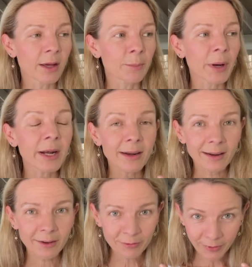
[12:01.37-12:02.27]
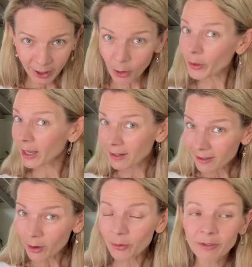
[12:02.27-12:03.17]
But if I go again, and
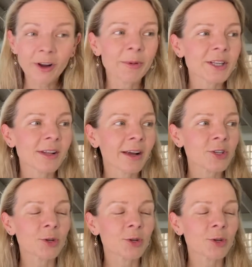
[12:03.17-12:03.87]
I would very much like to,